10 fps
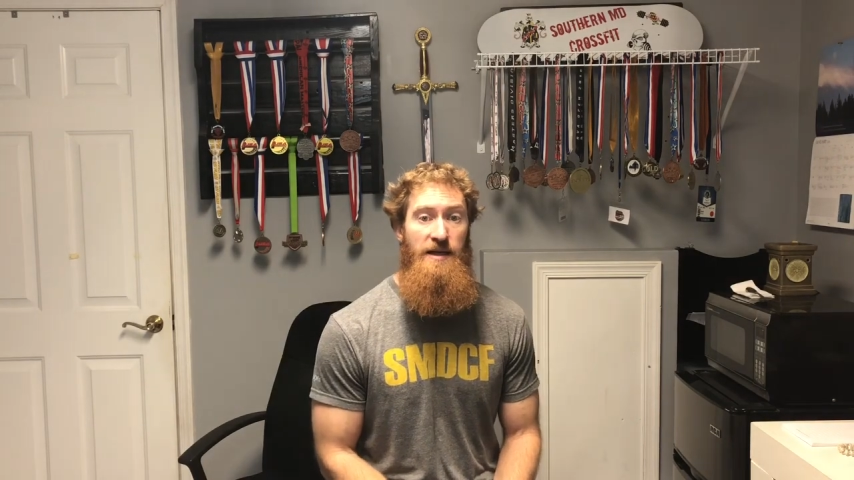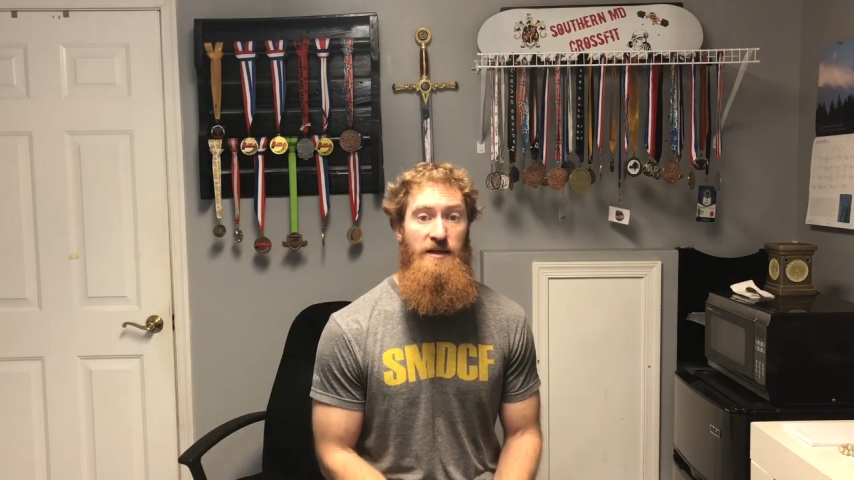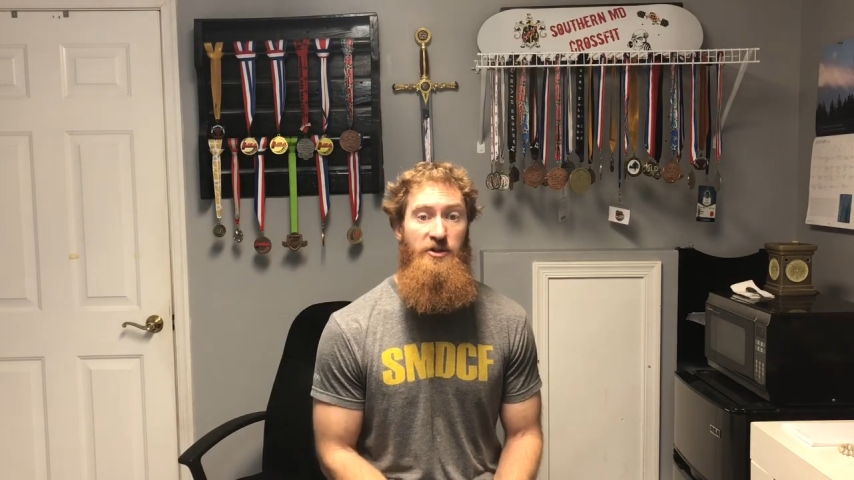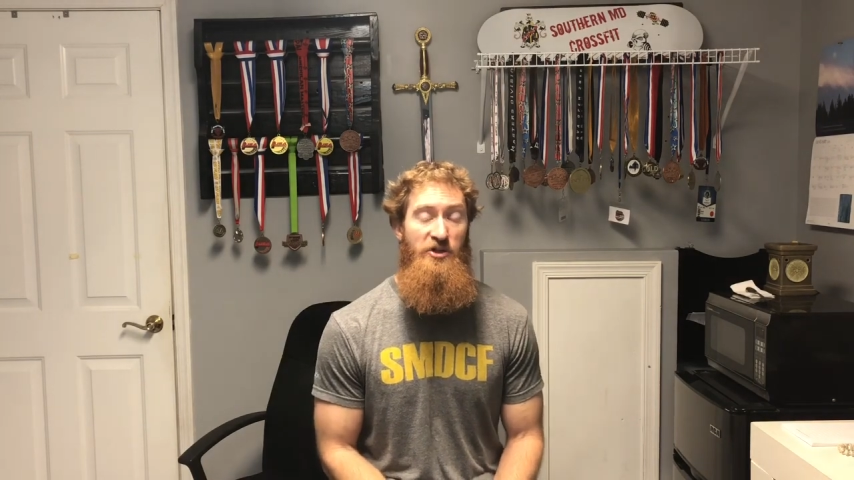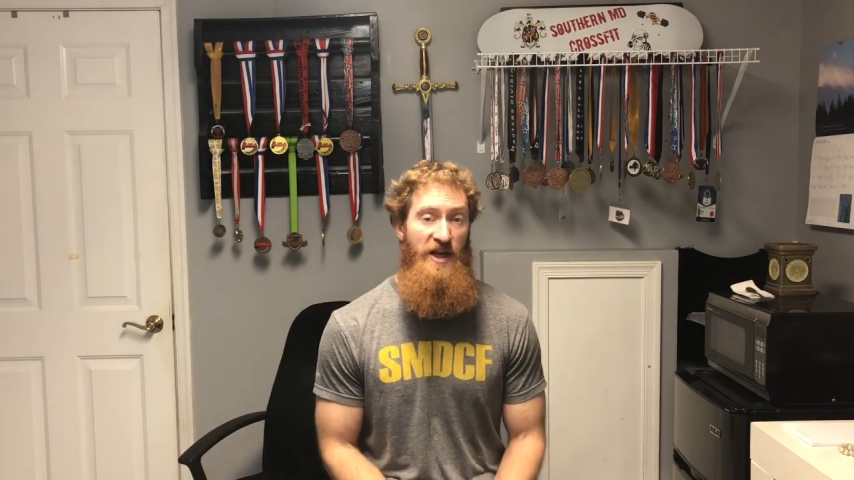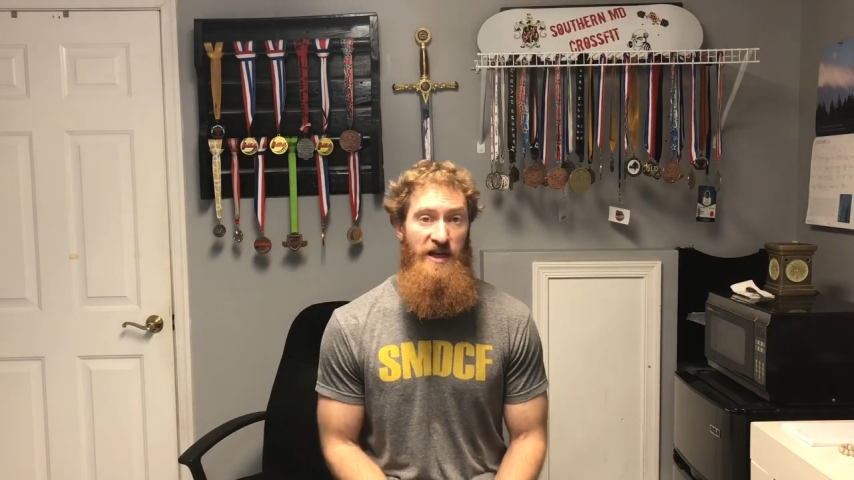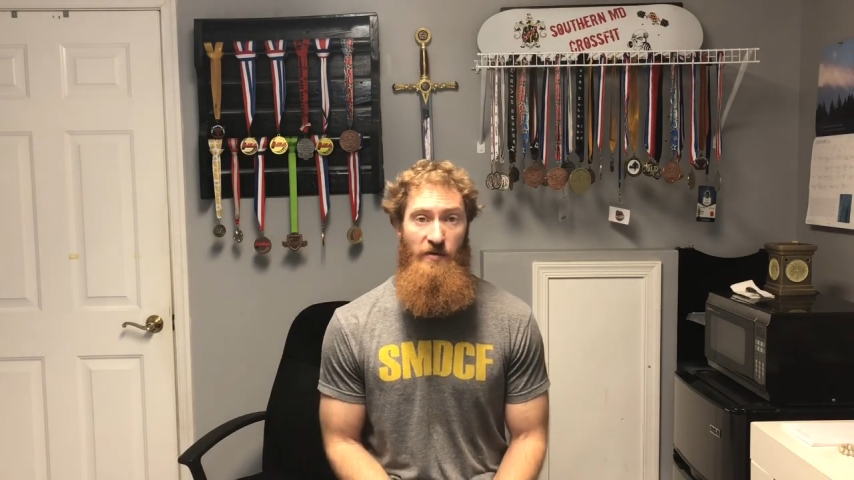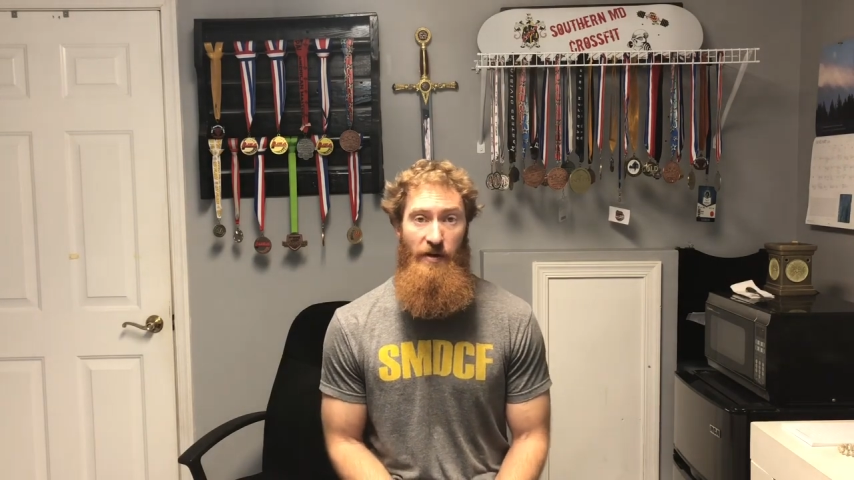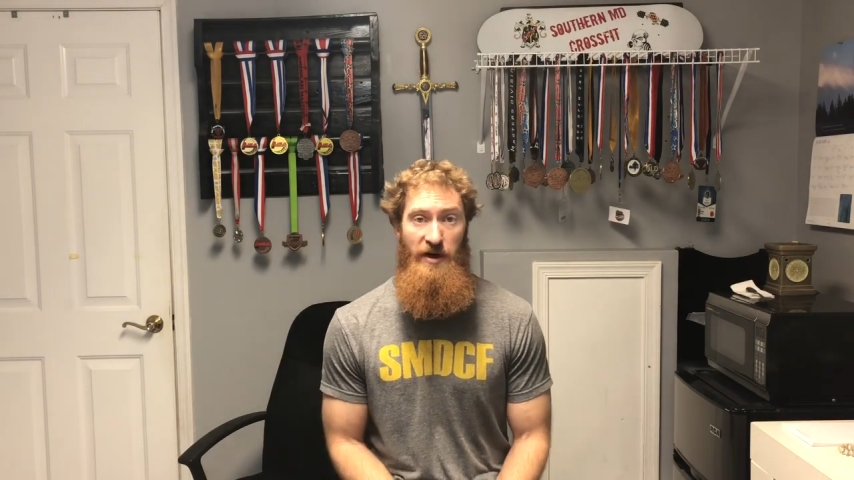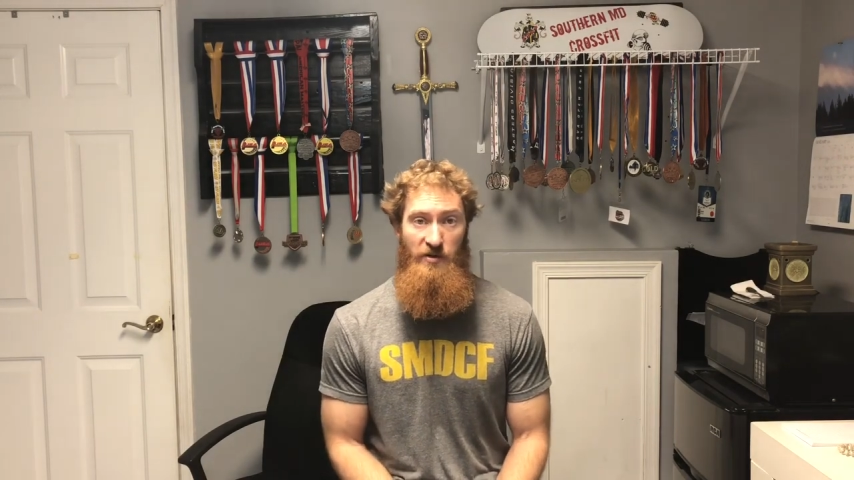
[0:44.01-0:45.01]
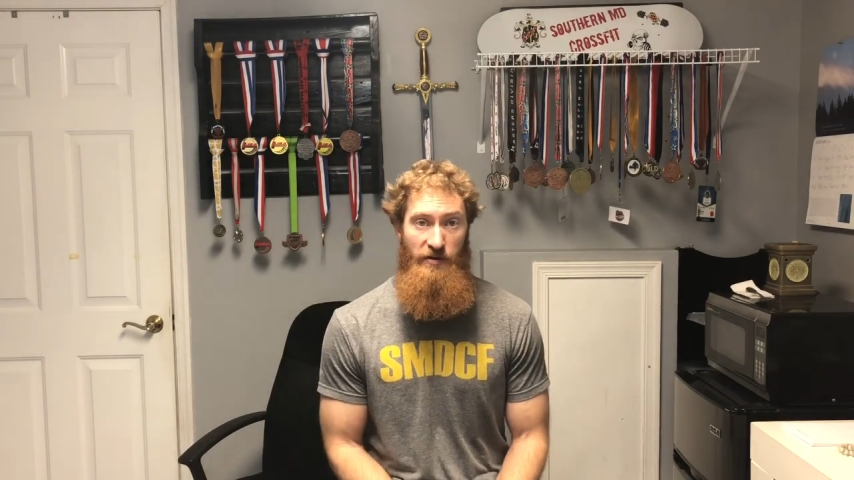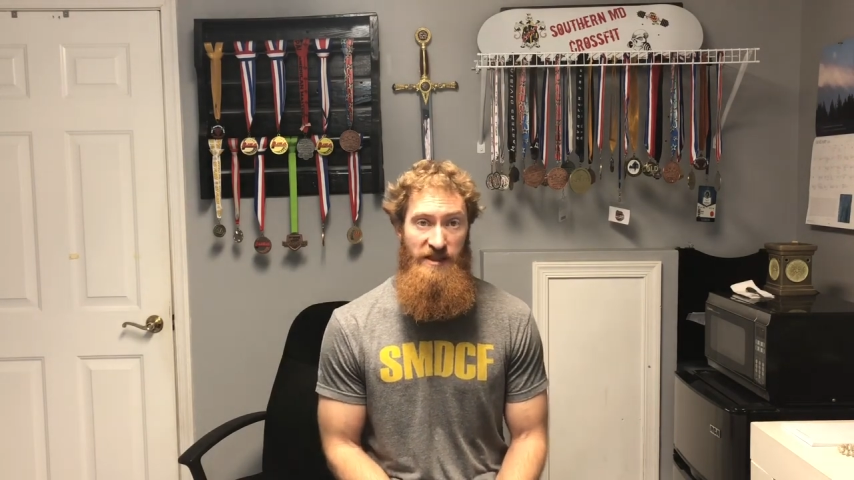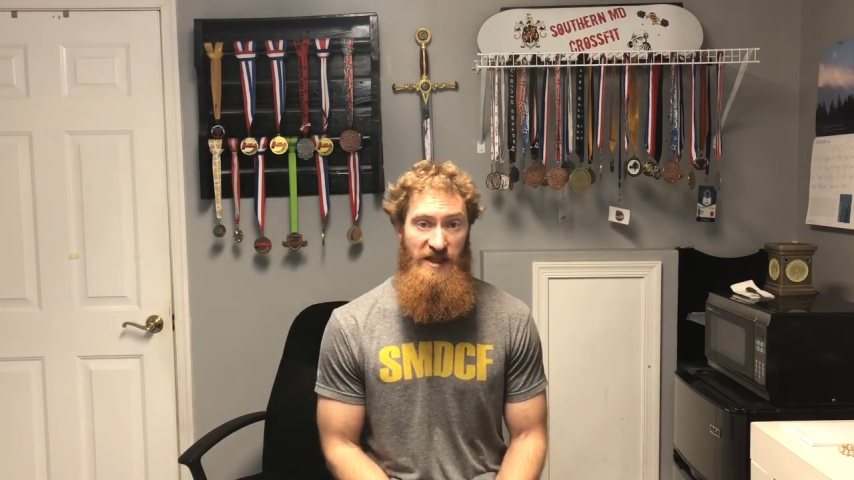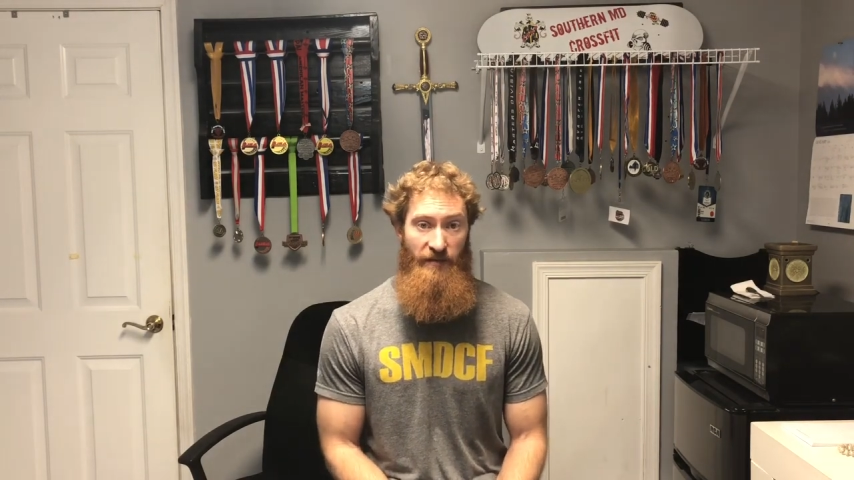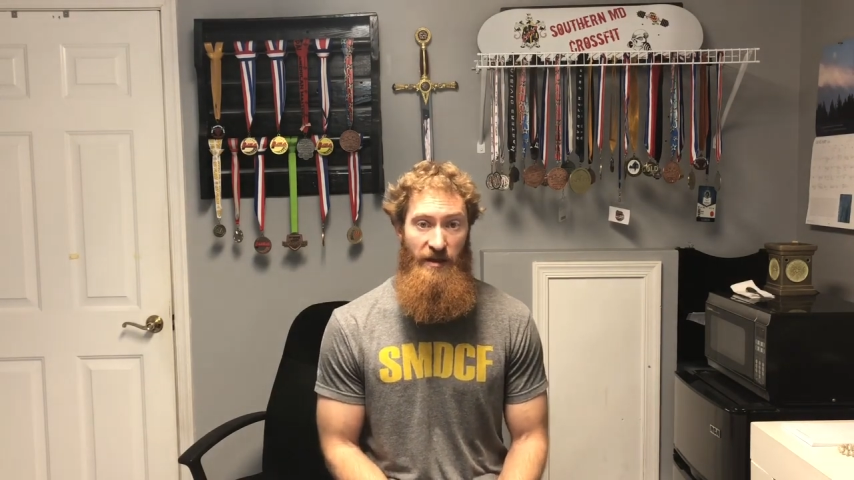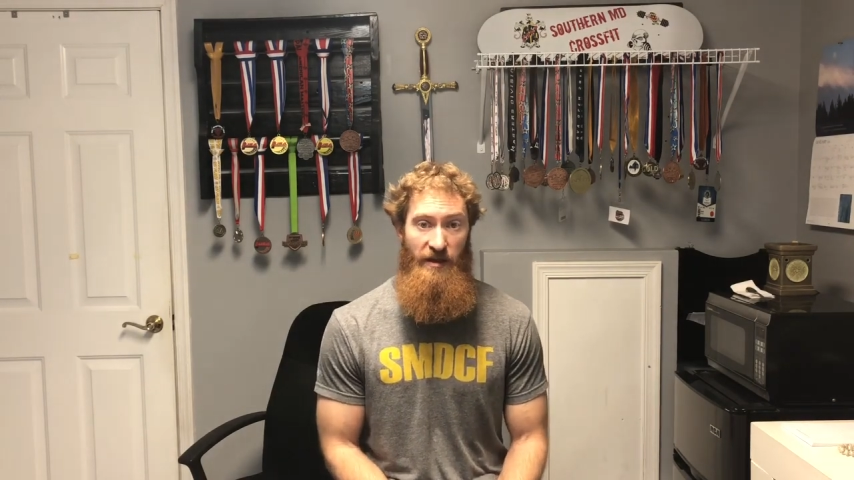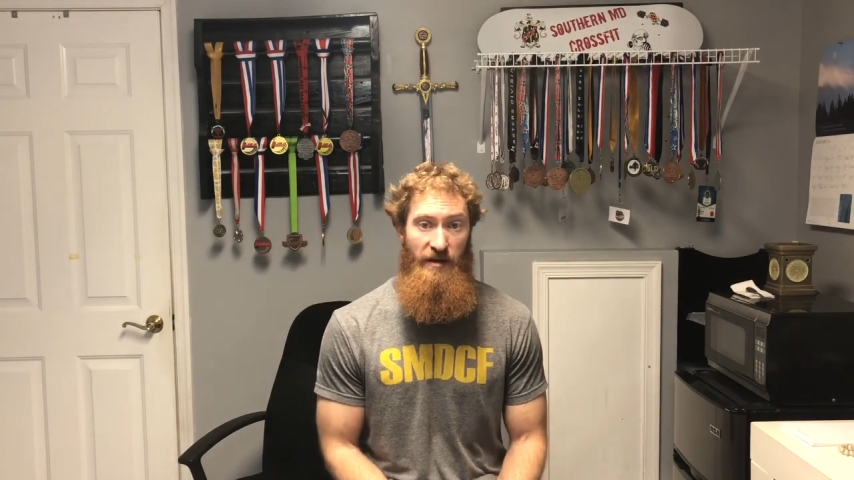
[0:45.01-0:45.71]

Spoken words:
January 27th,